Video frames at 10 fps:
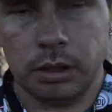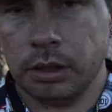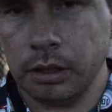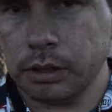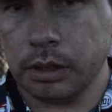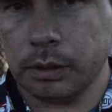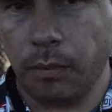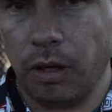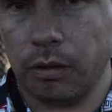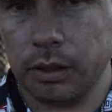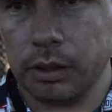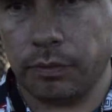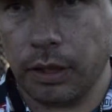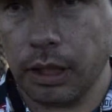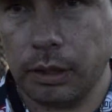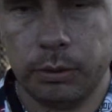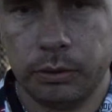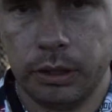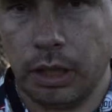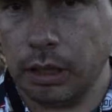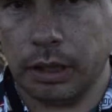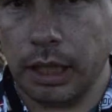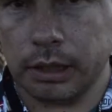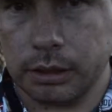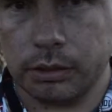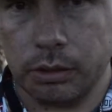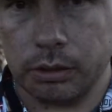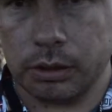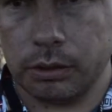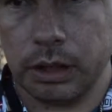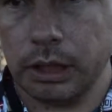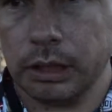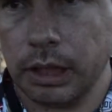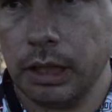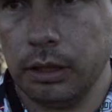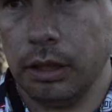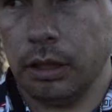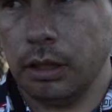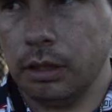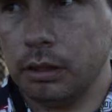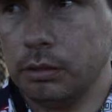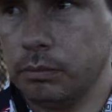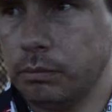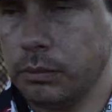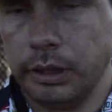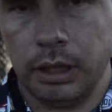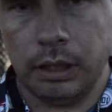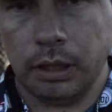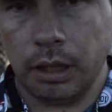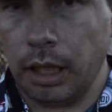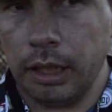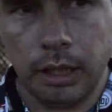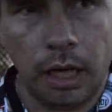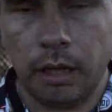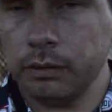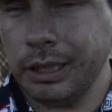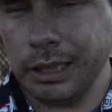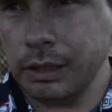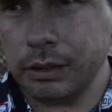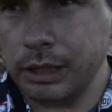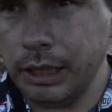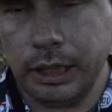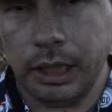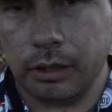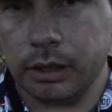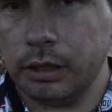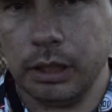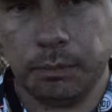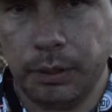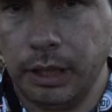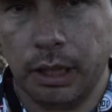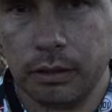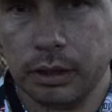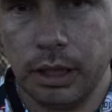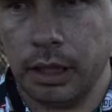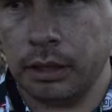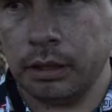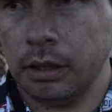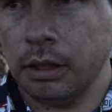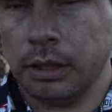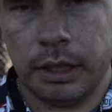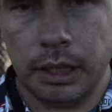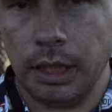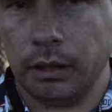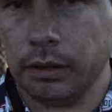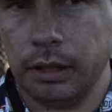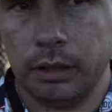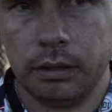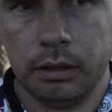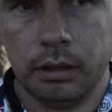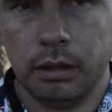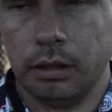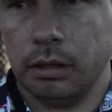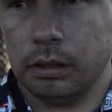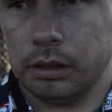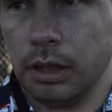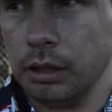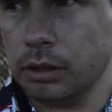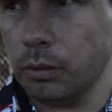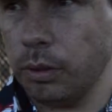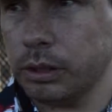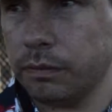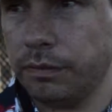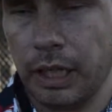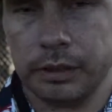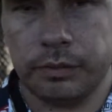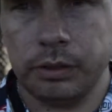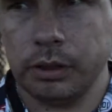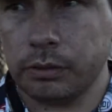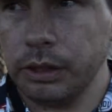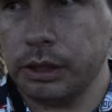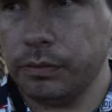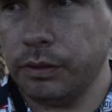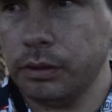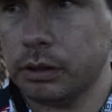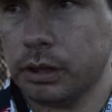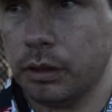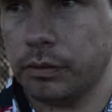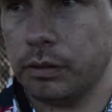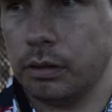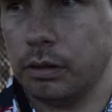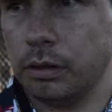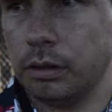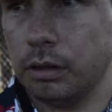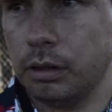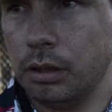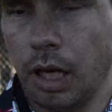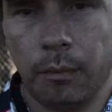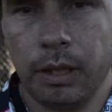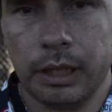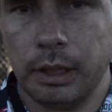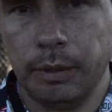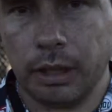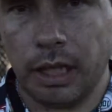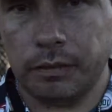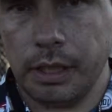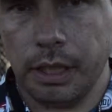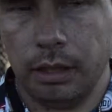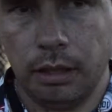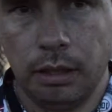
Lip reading: there's a fine line between a heart attack and a stroke. So you just gotta eat, not only eat healthy, just be healthy and think healthy, and not so much fast food and greasy foods and stuff. I'm lucky to be alive today.